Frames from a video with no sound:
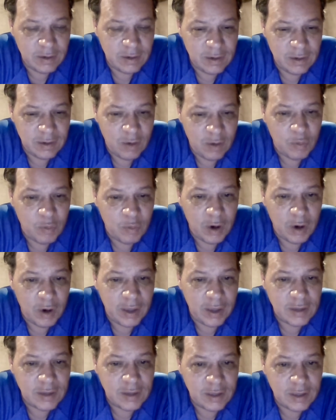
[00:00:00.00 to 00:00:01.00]
And I will
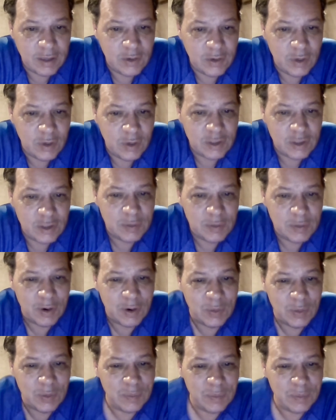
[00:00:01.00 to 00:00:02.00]
broadcast again to you guys
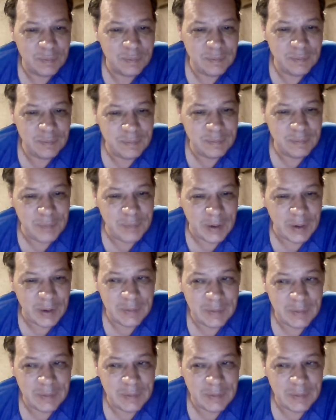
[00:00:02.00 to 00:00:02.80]
tomorrow. Bye.